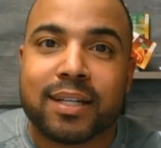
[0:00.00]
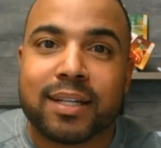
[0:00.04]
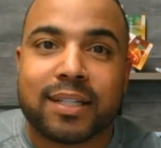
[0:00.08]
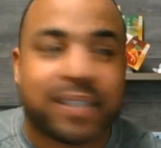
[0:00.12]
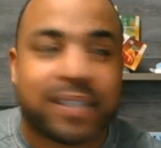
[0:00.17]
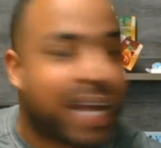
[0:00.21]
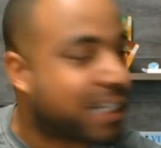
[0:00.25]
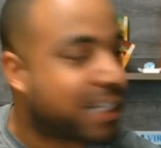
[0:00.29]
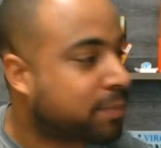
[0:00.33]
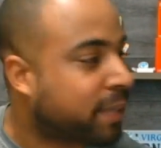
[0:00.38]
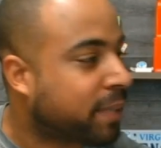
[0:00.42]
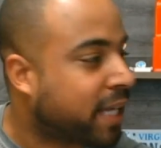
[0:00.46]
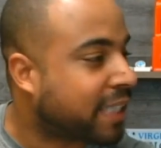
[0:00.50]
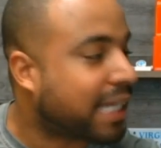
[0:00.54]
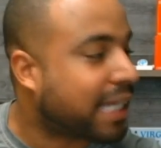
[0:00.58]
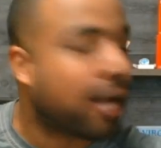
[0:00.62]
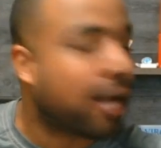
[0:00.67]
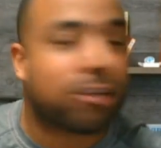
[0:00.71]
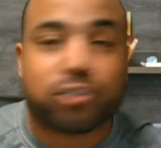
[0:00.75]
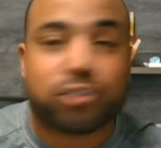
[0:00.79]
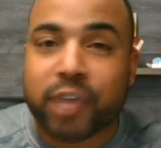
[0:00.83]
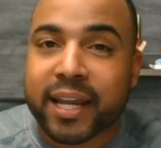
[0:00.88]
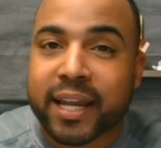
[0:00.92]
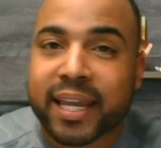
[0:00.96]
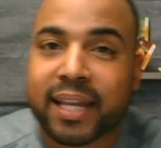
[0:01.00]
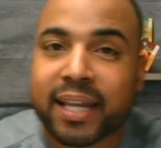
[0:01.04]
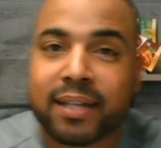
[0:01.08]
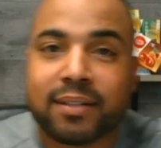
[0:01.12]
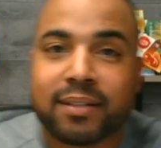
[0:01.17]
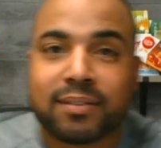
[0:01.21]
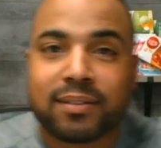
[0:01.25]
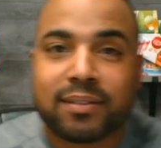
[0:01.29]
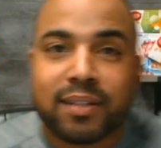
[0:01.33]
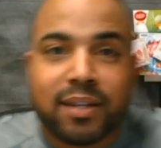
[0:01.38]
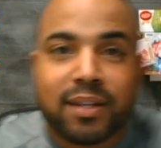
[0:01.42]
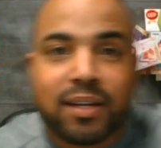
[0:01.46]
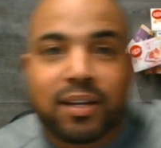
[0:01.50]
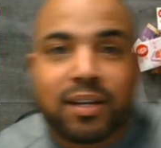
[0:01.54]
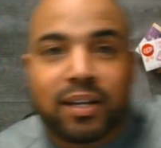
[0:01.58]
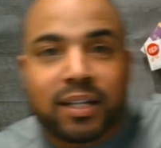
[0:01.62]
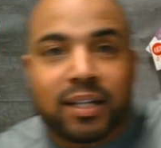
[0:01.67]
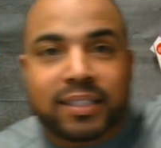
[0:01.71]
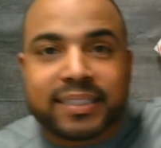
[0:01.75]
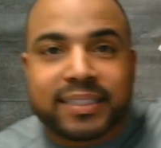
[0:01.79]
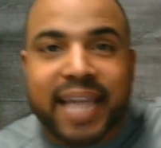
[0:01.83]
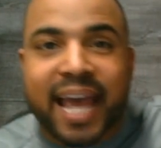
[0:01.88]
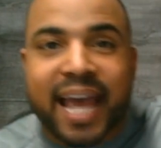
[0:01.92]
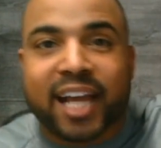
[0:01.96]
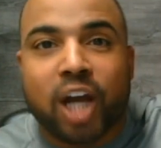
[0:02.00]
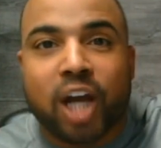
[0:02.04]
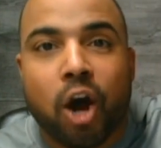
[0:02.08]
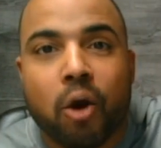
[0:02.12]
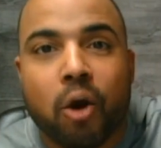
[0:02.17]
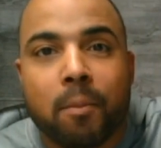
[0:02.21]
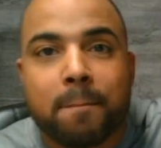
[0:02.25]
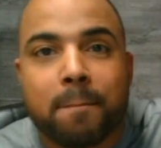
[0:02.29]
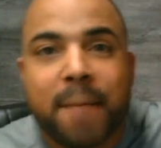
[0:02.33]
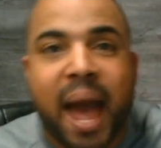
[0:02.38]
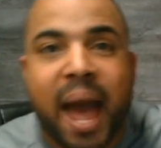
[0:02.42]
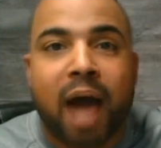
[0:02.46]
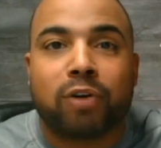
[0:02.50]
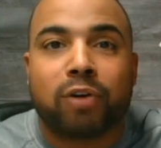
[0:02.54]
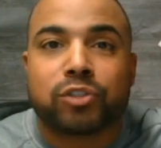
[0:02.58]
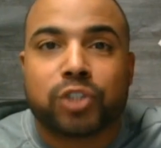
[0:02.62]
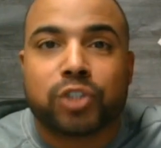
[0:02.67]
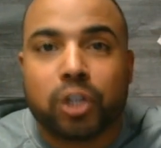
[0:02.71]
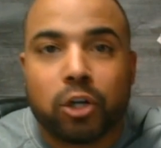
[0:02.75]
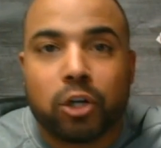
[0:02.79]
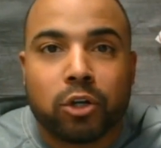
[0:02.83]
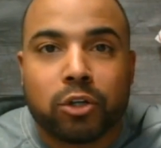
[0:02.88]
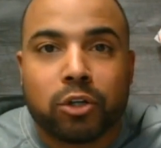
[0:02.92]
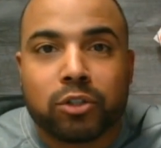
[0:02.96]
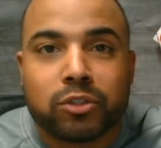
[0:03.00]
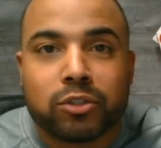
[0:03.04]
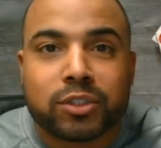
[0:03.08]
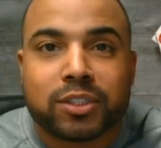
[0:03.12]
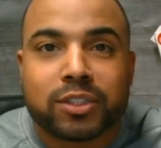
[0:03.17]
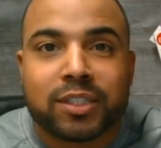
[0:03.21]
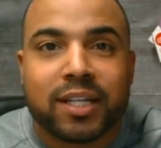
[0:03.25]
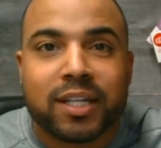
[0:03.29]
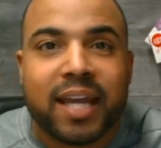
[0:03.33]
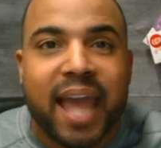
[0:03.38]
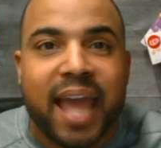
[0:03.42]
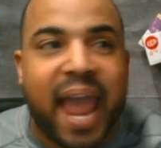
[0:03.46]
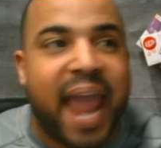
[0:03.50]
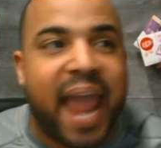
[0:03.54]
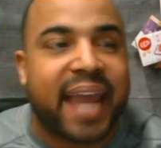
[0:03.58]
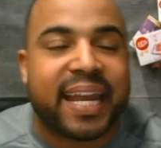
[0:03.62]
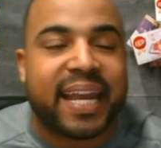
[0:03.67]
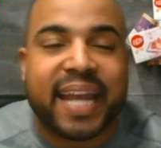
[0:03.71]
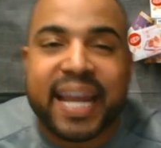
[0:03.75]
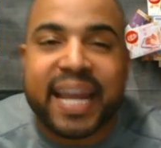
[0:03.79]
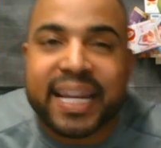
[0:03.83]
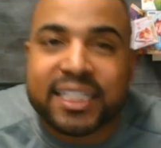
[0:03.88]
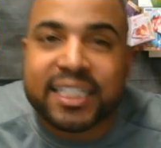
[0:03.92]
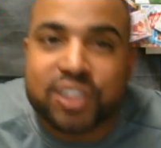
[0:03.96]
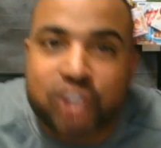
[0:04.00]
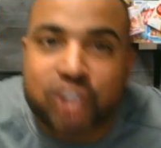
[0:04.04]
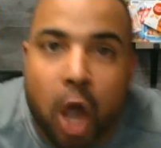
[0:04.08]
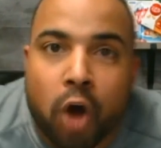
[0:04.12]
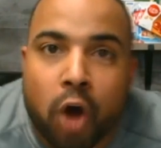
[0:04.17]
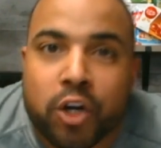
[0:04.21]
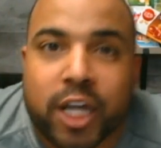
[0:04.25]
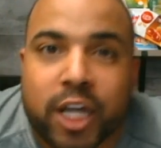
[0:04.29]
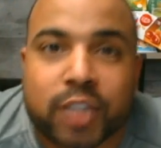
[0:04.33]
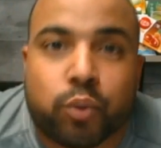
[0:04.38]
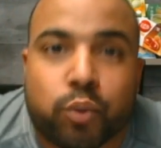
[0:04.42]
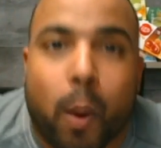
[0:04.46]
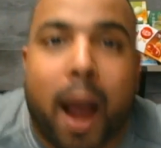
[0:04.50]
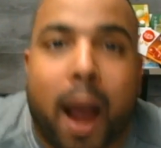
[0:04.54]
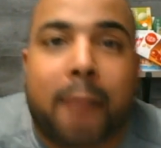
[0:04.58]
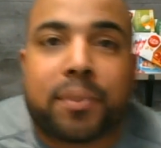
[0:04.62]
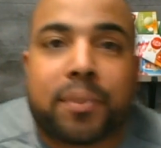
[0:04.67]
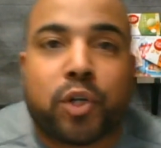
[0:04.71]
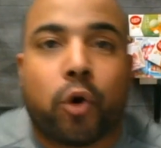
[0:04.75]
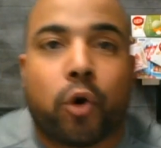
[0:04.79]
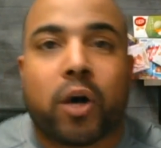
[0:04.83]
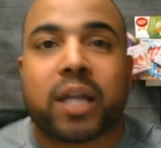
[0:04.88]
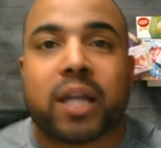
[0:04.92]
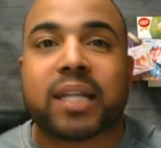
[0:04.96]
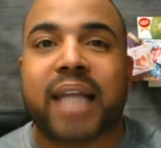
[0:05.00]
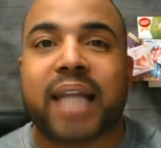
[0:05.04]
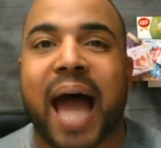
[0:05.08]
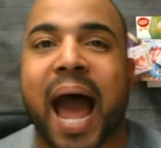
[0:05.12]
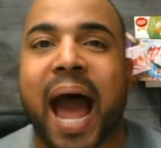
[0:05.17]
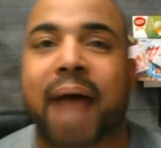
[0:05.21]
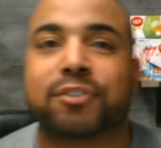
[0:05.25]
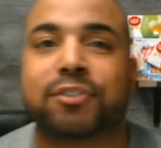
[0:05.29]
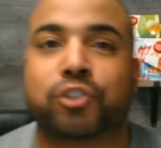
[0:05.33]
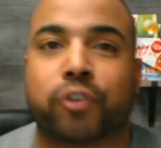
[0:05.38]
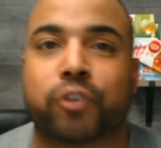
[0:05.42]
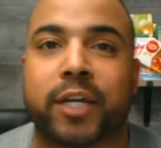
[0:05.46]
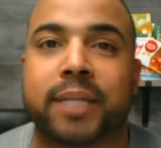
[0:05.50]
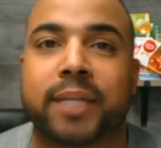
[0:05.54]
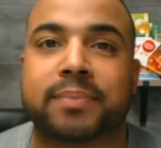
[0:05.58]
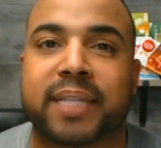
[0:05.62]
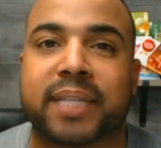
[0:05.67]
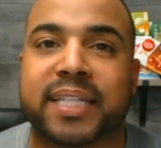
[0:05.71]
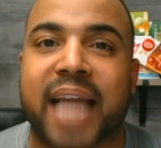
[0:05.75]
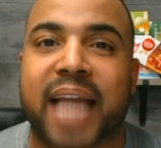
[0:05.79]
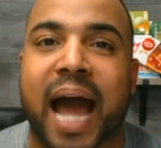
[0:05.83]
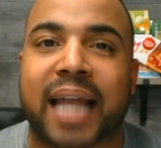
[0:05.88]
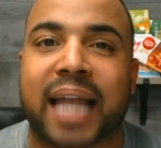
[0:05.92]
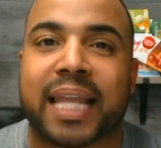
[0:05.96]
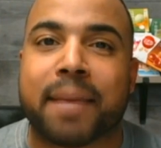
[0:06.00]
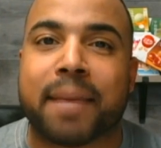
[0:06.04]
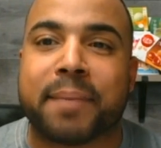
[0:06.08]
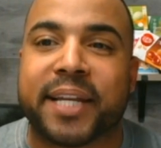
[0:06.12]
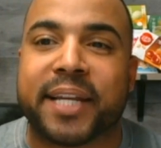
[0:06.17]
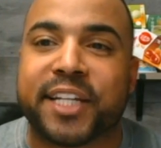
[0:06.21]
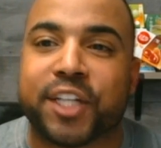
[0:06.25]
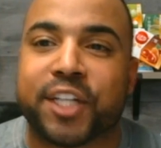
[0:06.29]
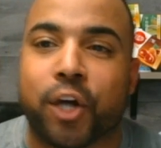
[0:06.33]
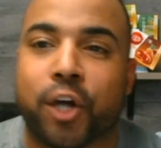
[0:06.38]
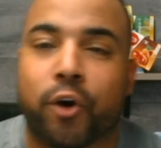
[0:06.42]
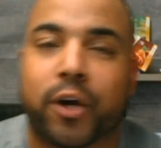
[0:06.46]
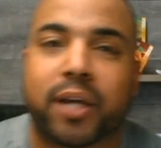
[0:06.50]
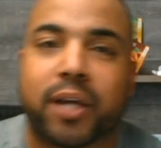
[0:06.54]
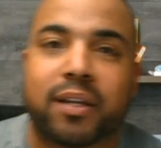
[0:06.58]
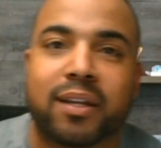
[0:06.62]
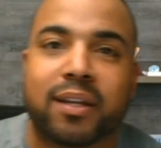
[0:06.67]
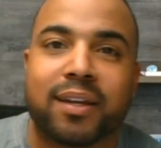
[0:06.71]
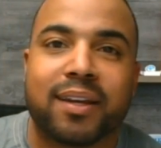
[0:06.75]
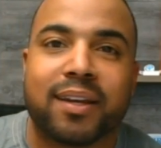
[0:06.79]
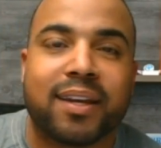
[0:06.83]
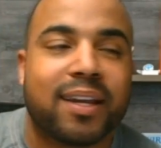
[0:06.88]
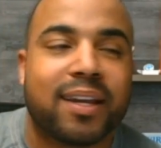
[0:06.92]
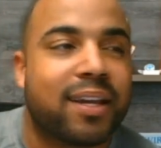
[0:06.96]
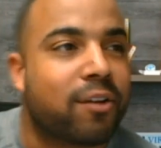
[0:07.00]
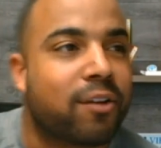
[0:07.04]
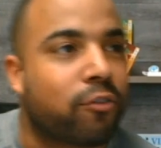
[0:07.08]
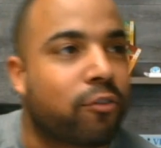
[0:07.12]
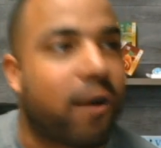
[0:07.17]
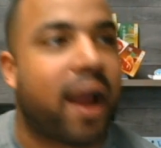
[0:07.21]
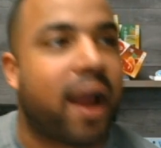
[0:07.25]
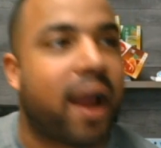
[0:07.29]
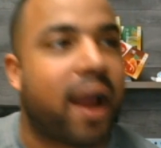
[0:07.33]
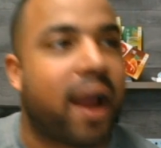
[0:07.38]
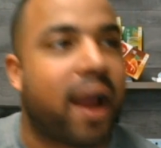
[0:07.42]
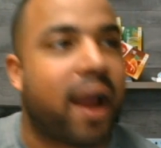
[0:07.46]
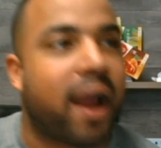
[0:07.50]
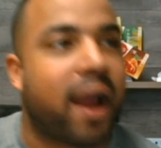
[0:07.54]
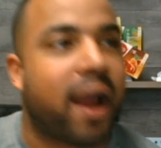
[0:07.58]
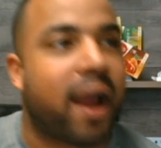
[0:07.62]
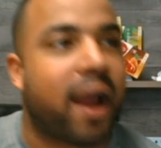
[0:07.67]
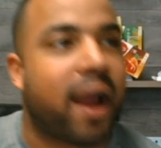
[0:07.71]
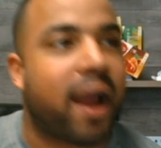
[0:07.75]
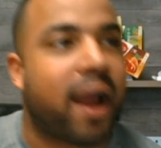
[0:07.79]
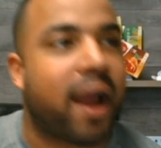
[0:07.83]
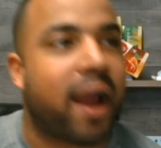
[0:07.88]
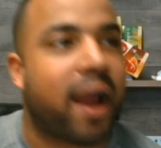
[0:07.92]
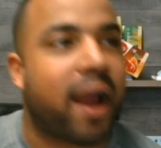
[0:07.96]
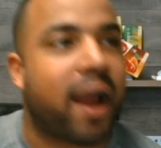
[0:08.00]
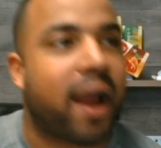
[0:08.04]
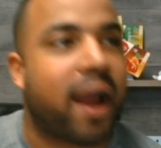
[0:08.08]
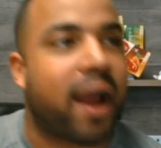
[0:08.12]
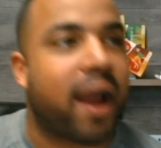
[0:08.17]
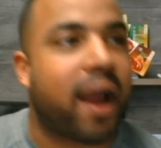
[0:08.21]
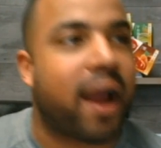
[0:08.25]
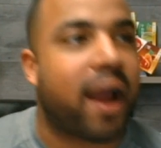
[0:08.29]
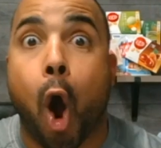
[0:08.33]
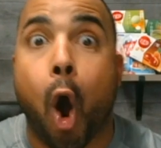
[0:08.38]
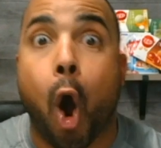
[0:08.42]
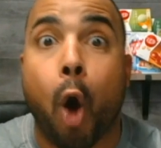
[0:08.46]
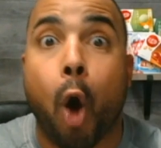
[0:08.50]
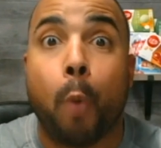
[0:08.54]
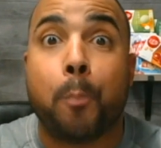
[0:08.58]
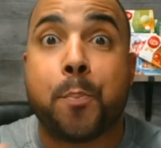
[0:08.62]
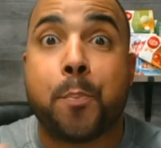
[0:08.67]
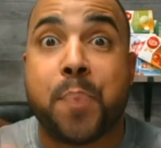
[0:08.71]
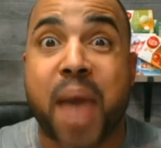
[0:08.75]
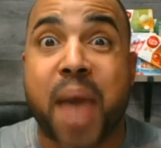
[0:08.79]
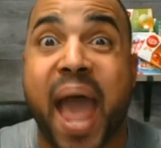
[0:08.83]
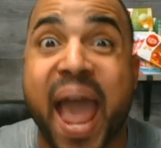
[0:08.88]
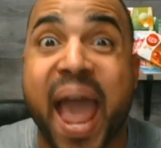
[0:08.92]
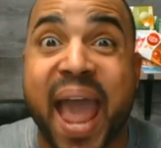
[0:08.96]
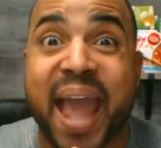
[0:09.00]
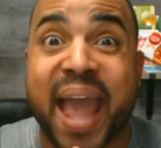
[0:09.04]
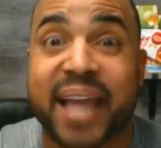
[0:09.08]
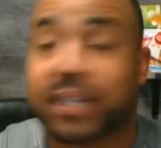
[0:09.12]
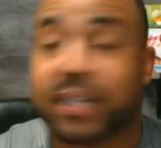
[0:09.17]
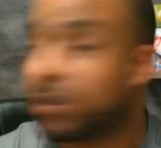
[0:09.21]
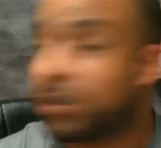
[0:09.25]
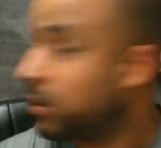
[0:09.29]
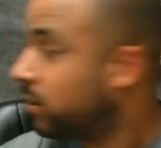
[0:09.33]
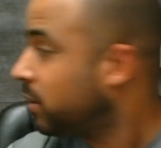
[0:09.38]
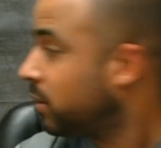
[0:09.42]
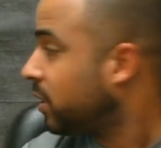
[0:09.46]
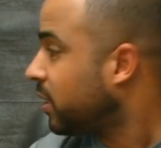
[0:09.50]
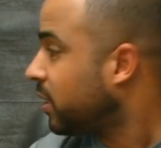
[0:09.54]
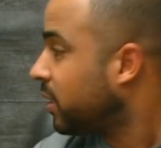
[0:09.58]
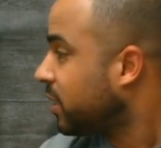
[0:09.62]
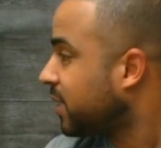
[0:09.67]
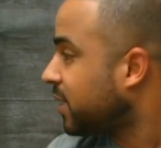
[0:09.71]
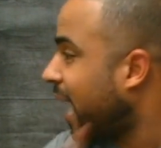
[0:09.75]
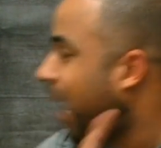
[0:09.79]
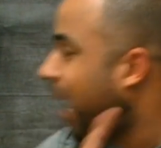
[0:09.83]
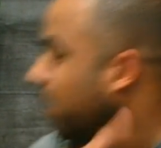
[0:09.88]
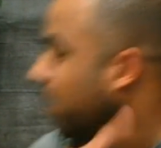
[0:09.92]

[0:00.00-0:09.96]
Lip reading: That's because I was drinking daggone Mountain Dews and eating donuts while I'm doing live streams and y'all let me do it, right? I'm eating whole bags. Yeah,